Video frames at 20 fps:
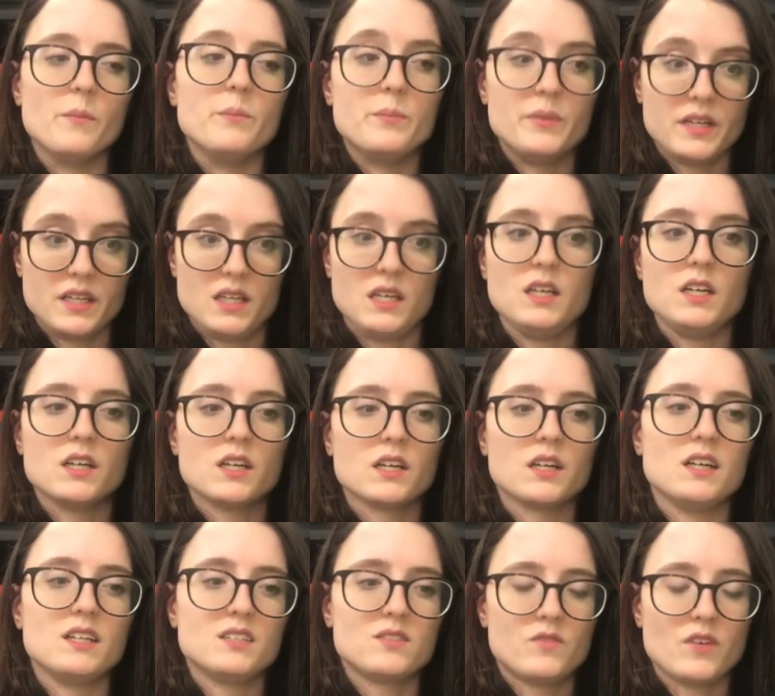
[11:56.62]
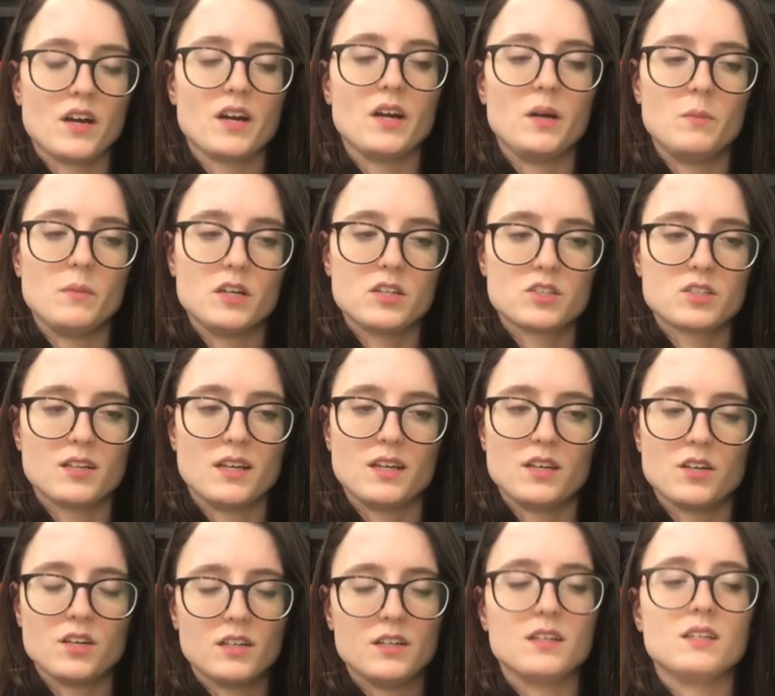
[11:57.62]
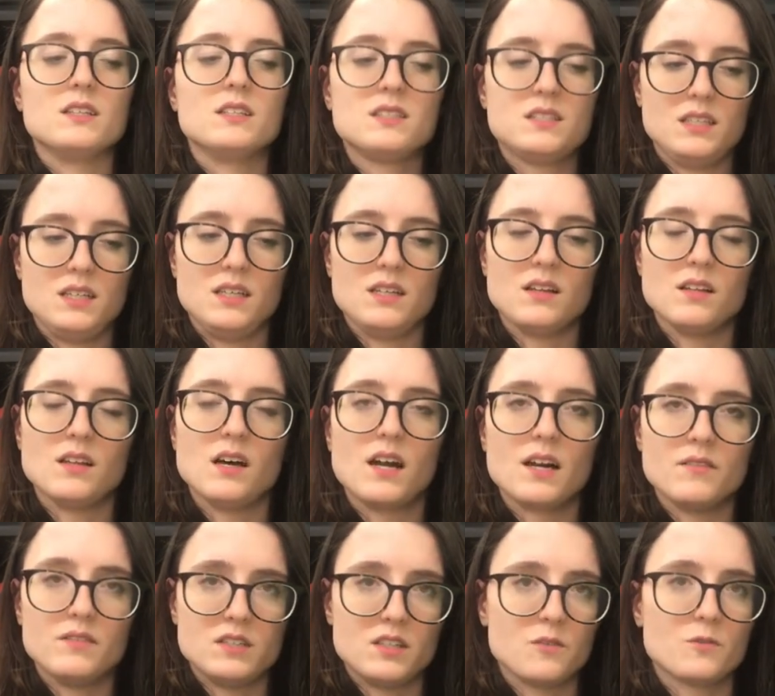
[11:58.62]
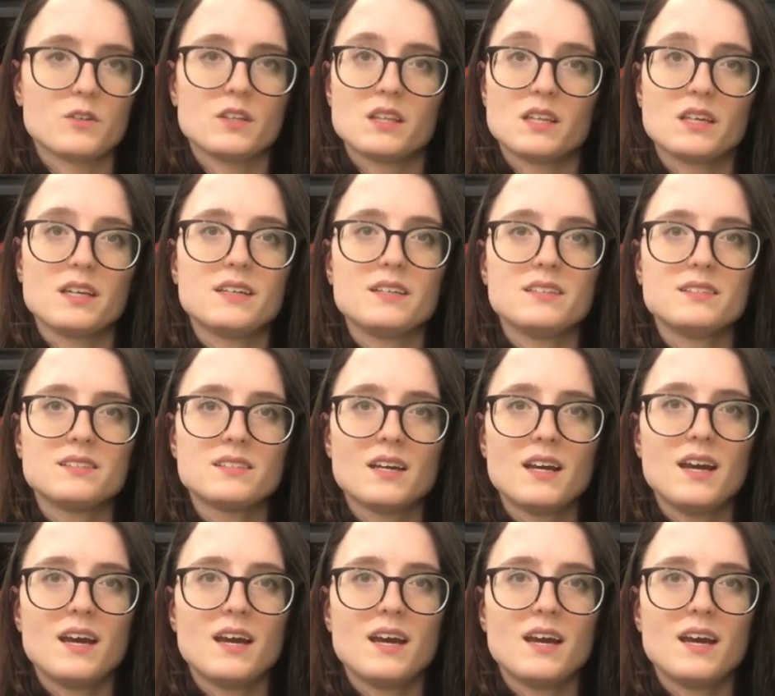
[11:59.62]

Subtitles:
But here it's very much like you're going to see a lot of different things